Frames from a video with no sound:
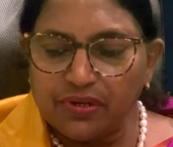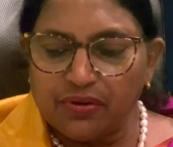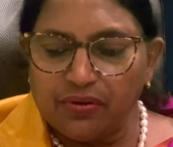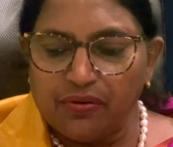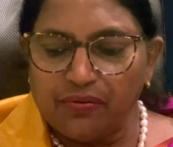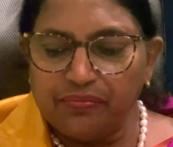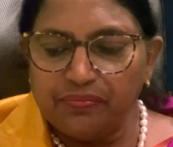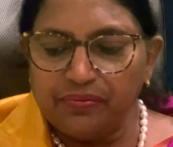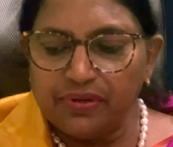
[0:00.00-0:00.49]

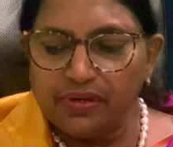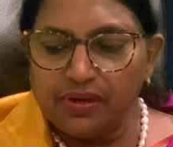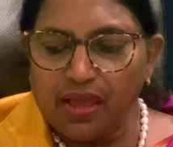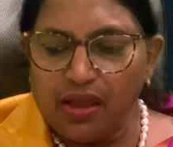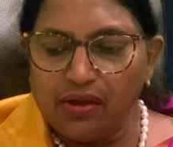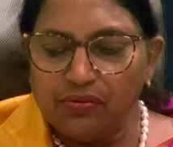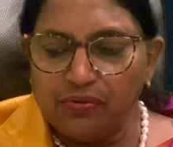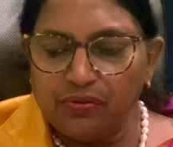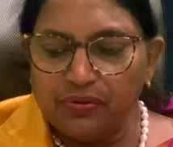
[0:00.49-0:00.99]
of
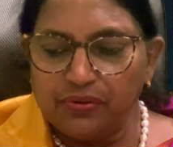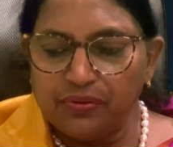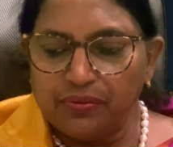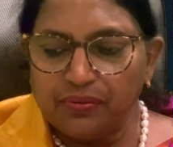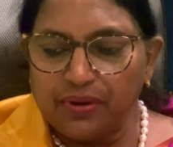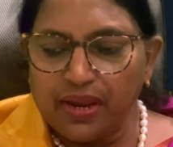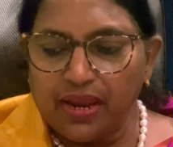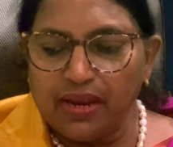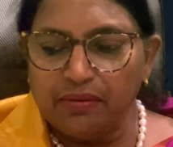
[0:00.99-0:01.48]
Nahor
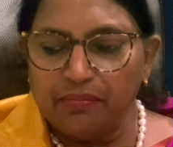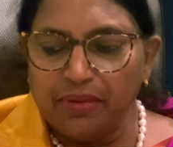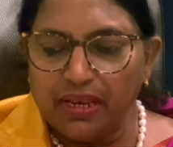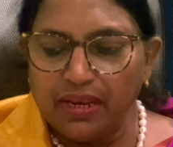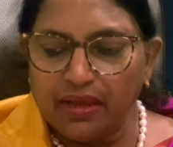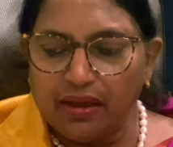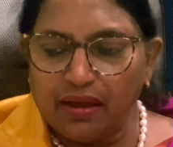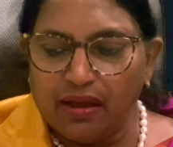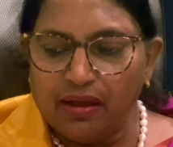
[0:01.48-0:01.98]
and
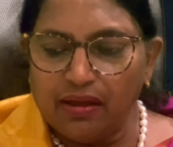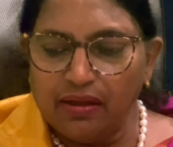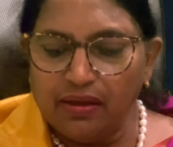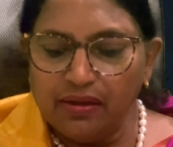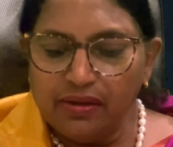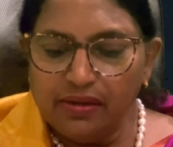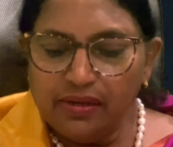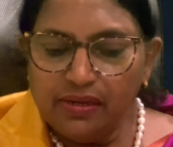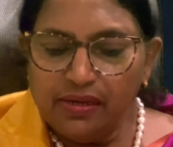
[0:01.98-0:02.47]
Milcah
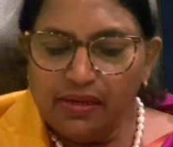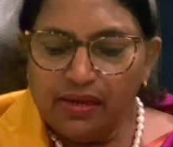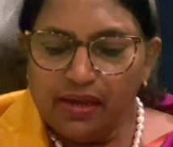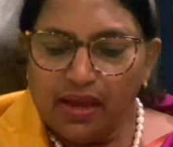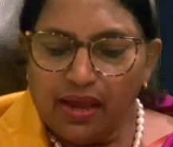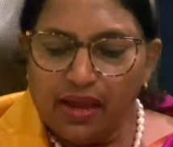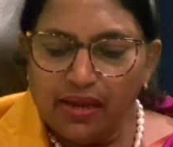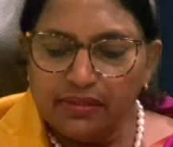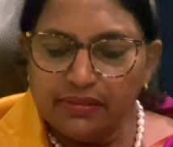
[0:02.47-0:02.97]

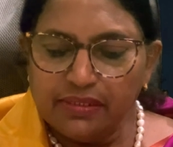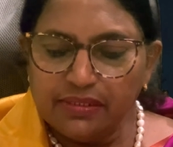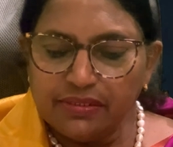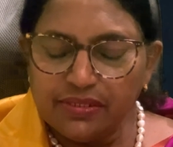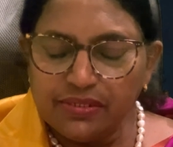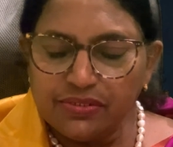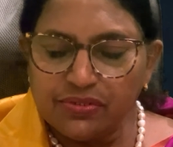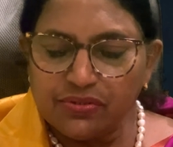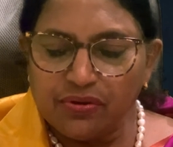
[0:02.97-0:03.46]
and the
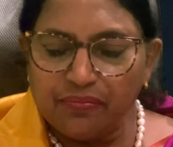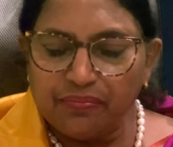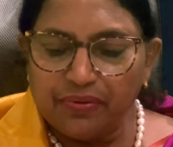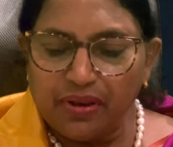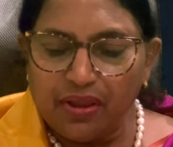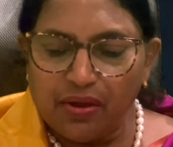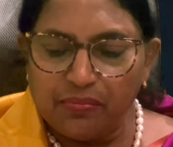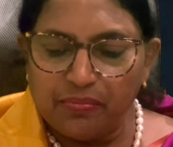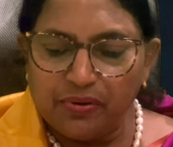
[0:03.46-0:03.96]
sister of
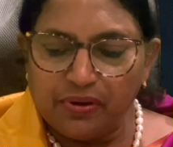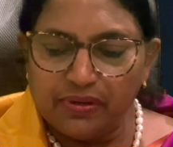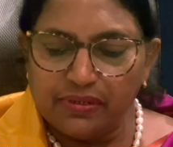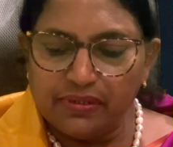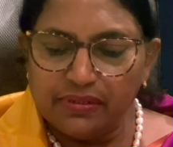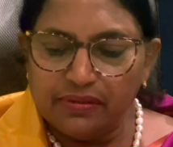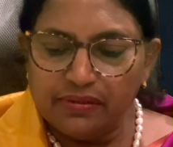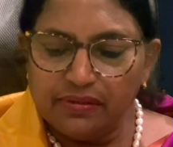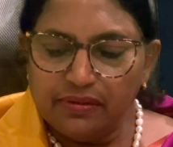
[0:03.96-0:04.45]
Laban.
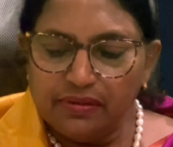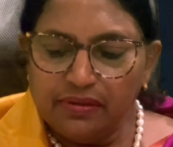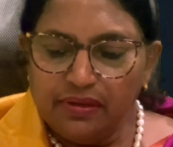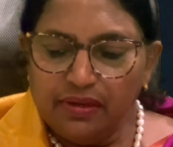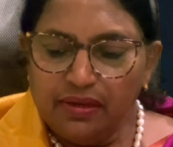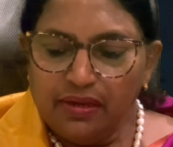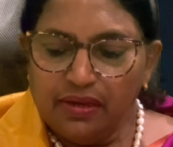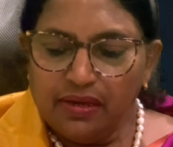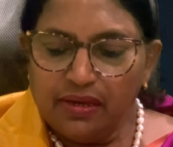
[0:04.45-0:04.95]

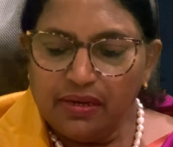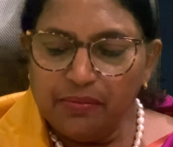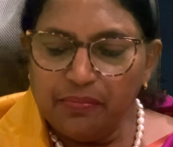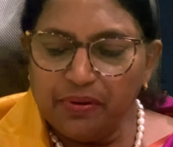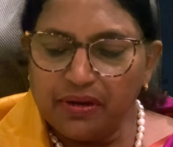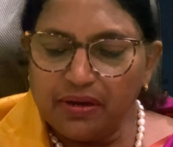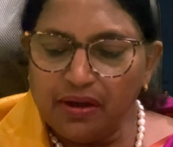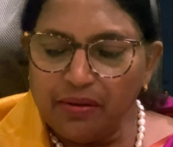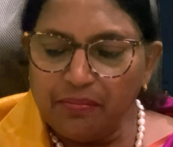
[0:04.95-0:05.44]

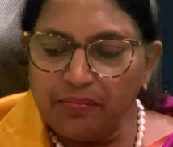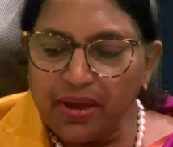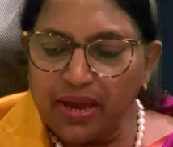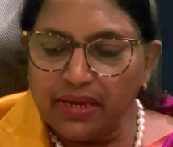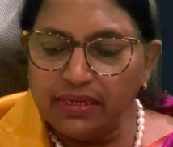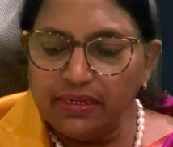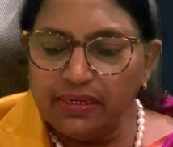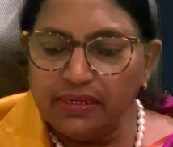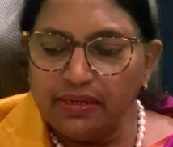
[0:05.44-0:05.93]
Rebecca
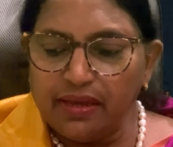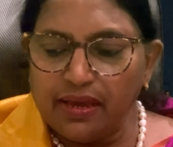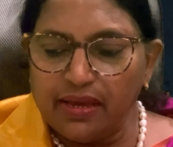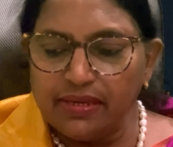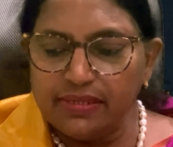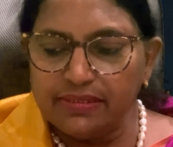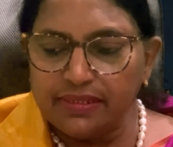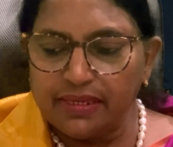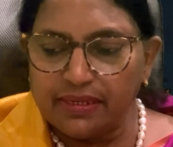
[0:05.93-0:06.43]
married
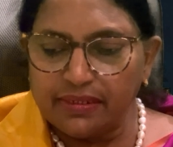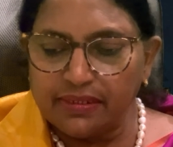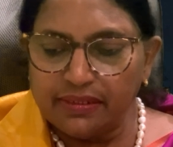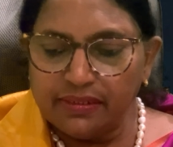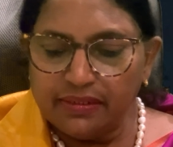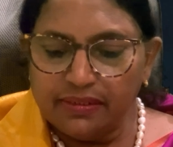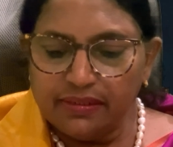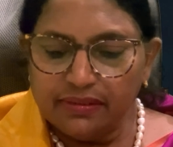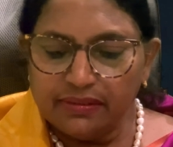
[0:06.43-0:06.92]

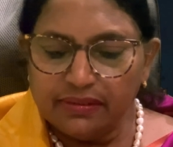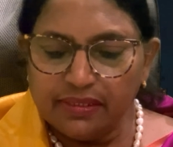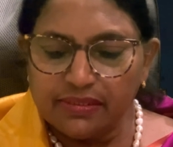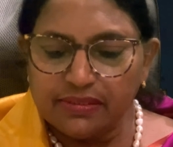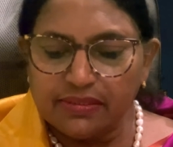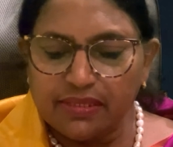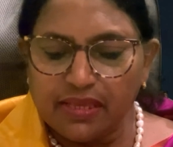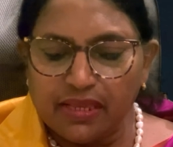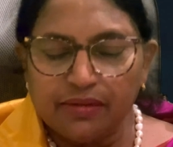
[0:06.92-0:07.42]
Isaac, the
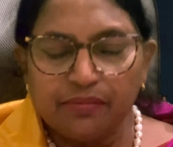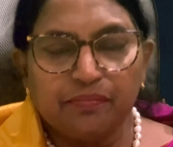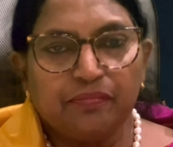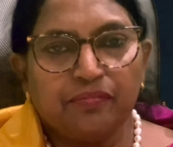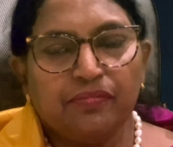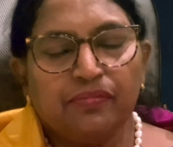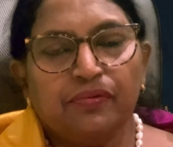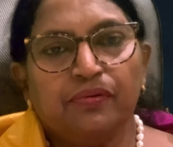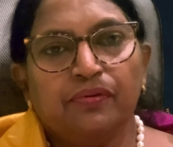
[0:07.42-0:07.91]
son
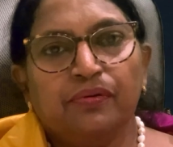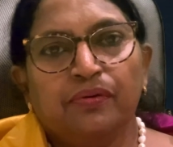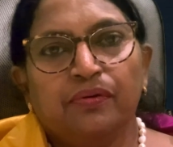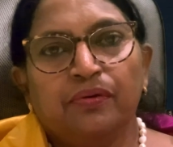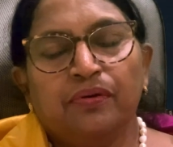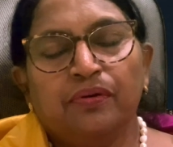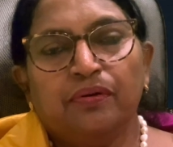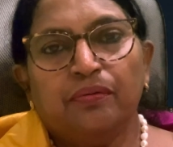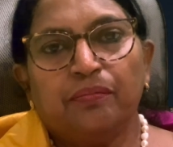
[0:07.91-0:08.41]

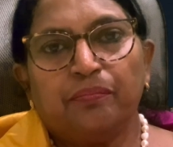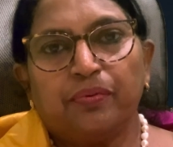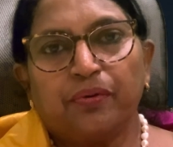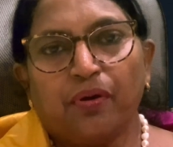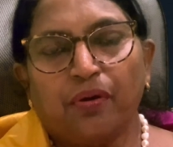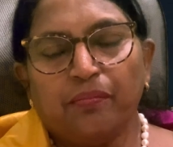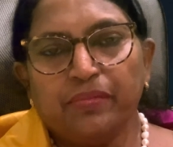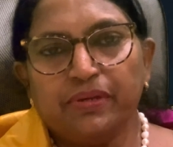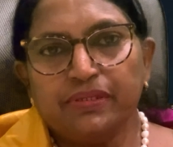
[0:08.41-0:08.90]

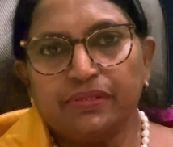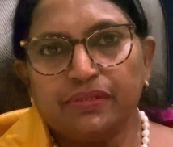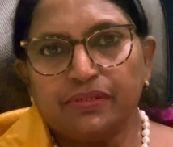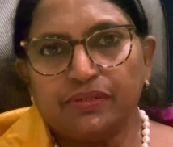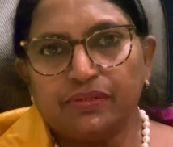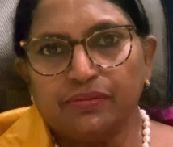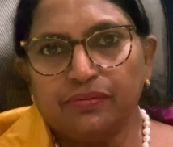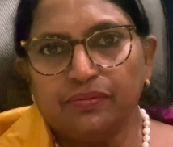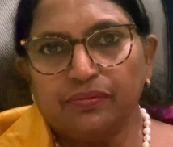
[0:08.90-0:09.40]

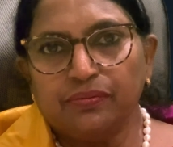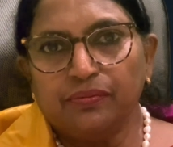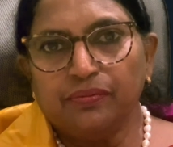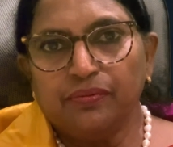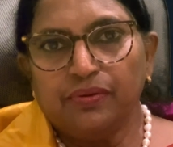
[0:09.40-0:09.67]
promised to